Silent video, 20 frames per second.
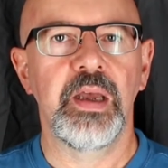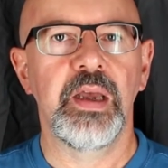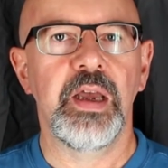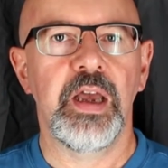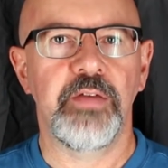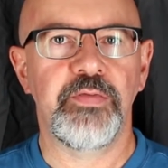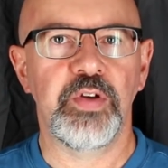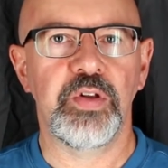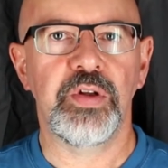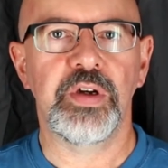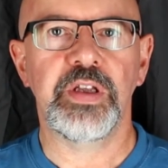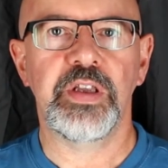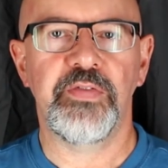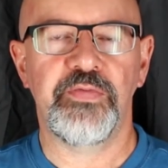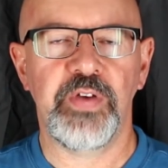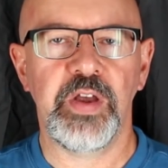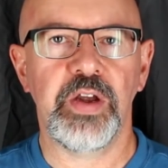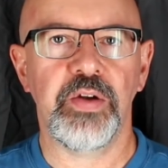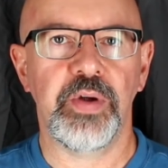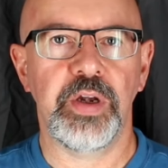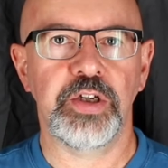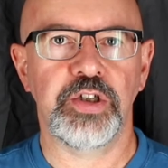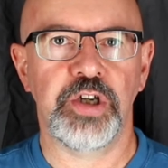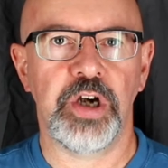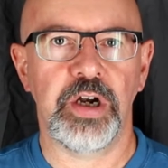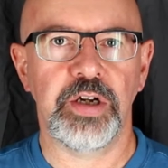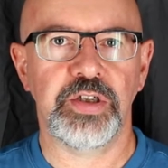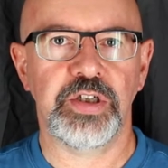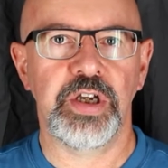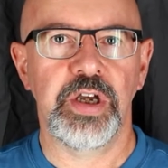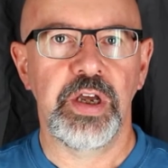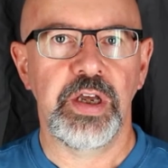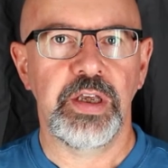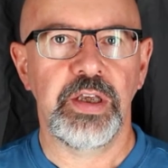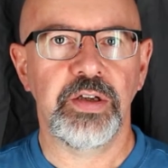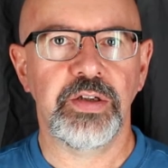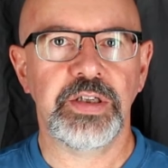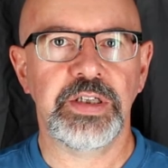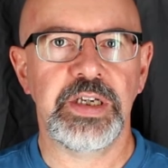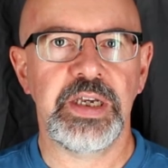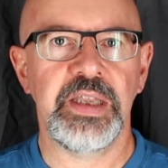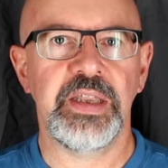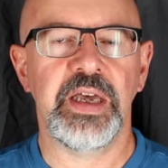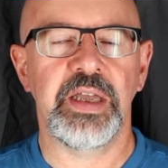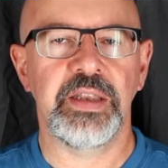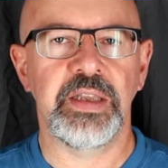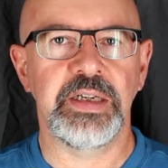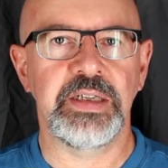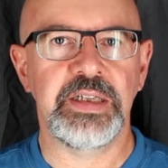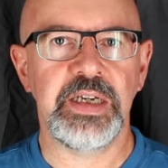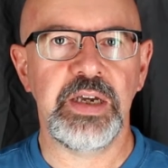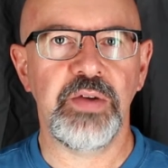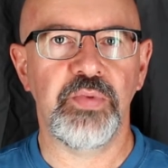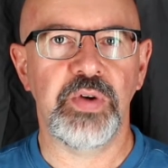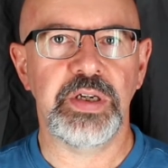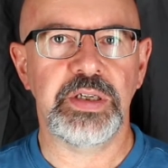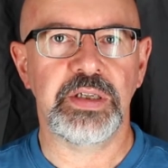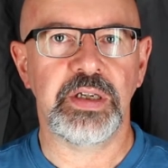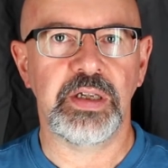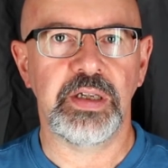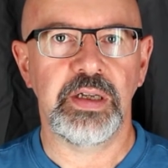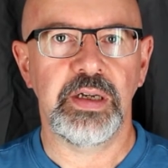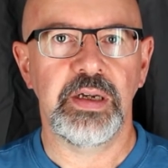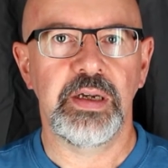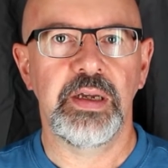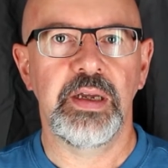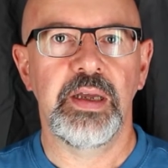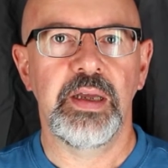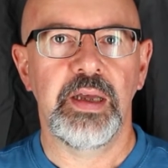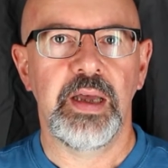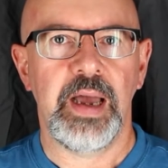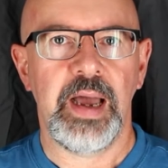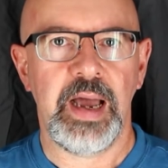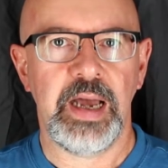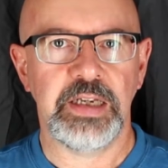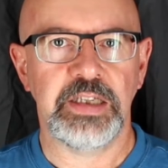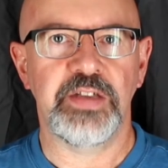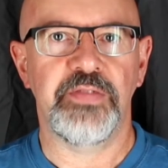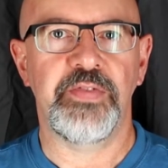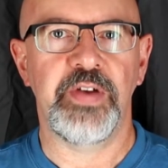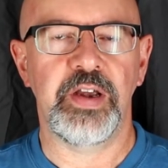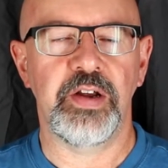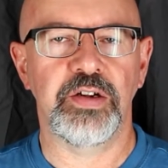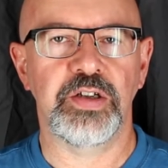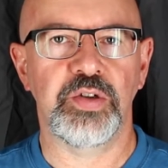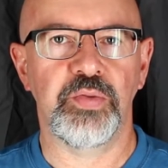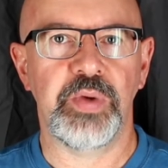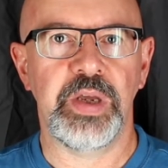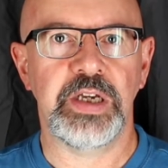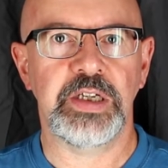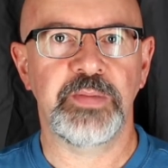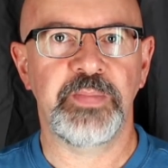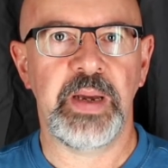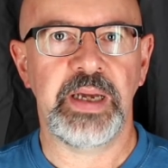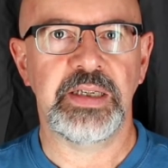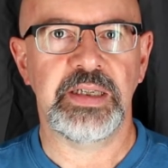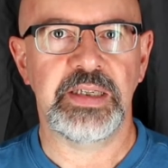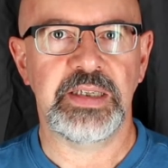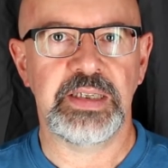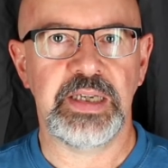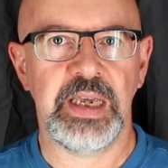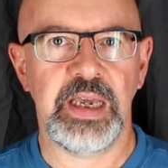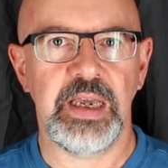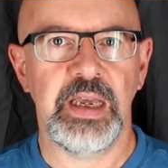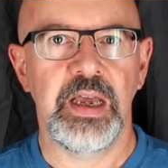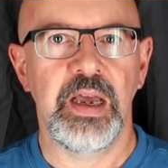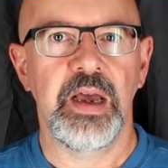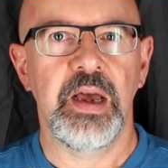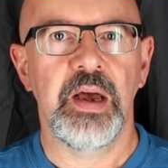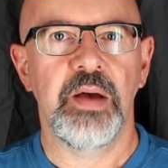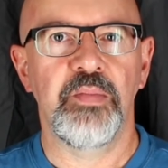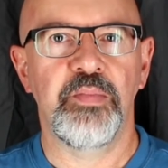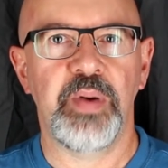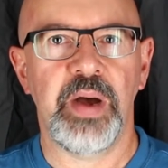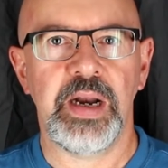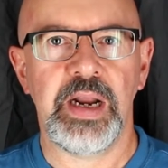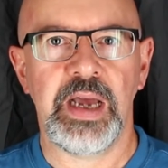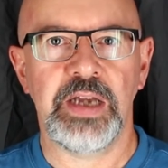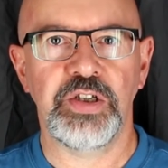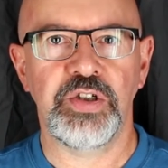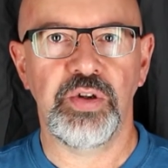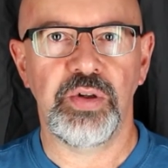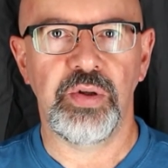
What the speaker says: if you look at the fingering charts, you'll see that the D whistle has the fingers that we expect to see, but as you